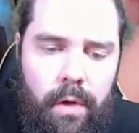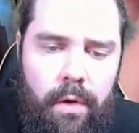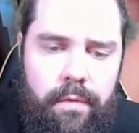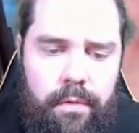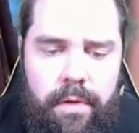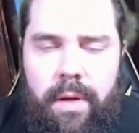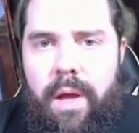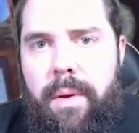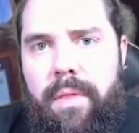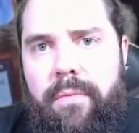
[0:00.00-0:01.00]
So
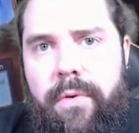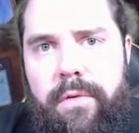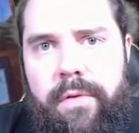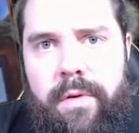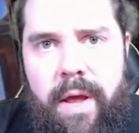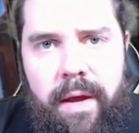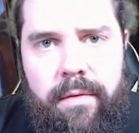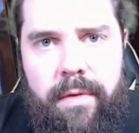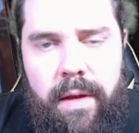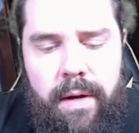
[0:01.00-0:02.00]
thinking about the first
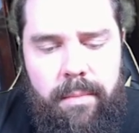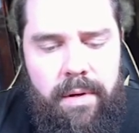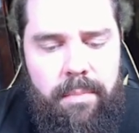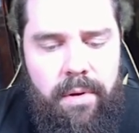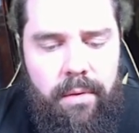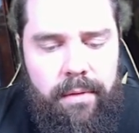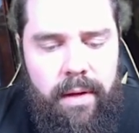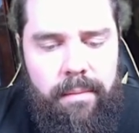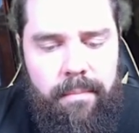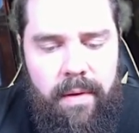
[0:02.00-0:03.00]
decks that I'm going to build,
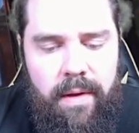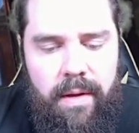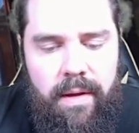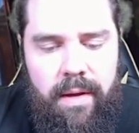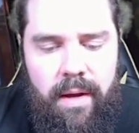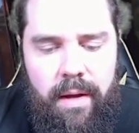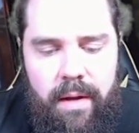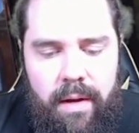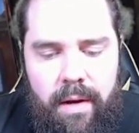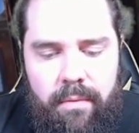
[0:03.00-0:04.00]
and
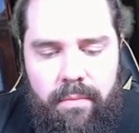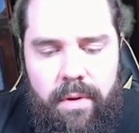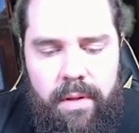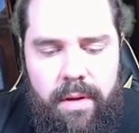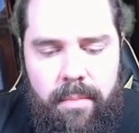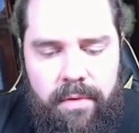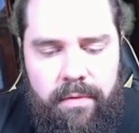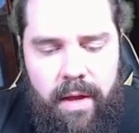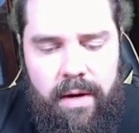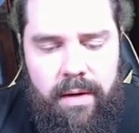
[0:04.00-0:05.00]
really I'm
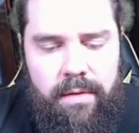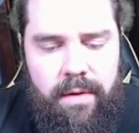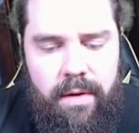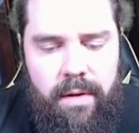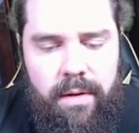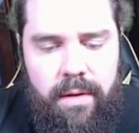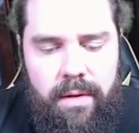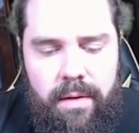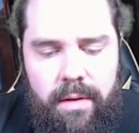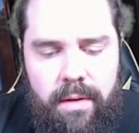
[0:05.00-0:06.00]
excited to
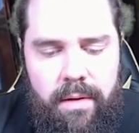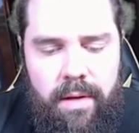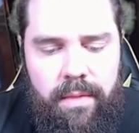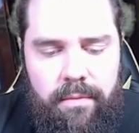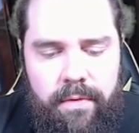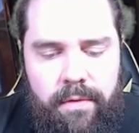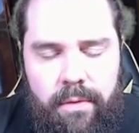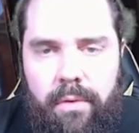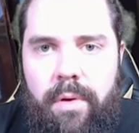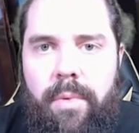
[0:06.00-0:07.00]
get the
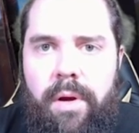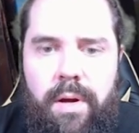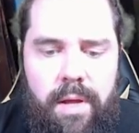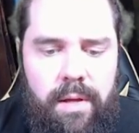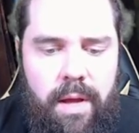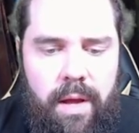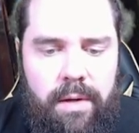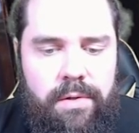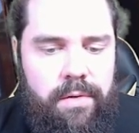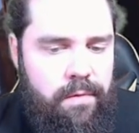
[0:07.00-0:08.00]
physical community
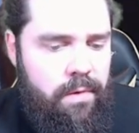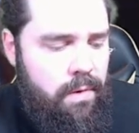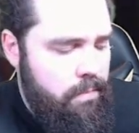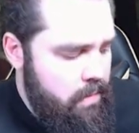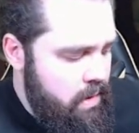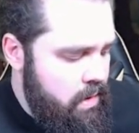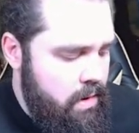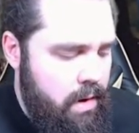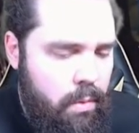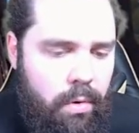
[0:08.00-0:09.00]
engaged. So
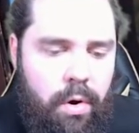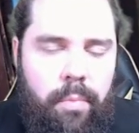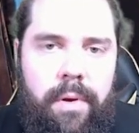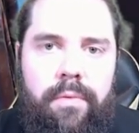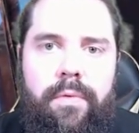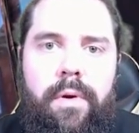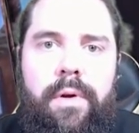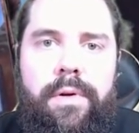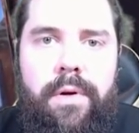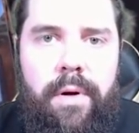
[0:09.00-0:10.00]
we're hoping for a
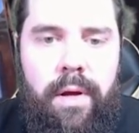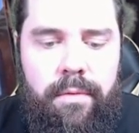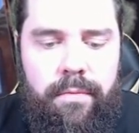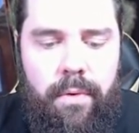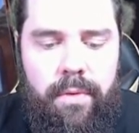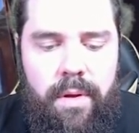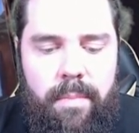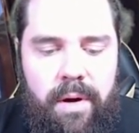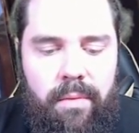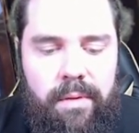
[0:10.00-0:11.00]
good turnout for the
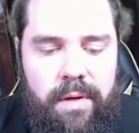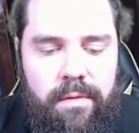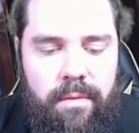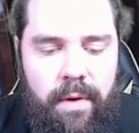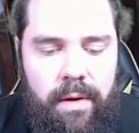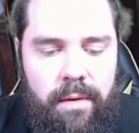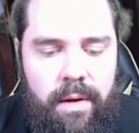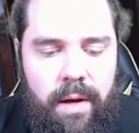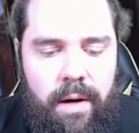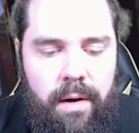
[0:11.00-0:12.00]
beta release event
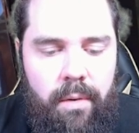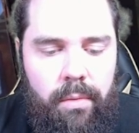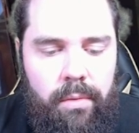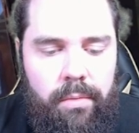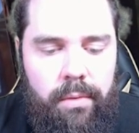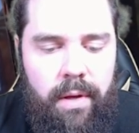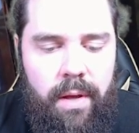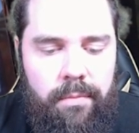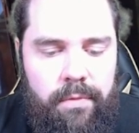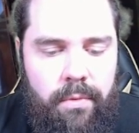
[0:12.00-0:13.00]
at our local
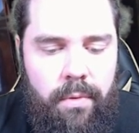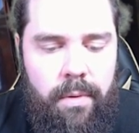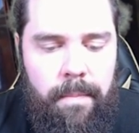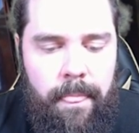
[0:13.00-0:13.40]
game store,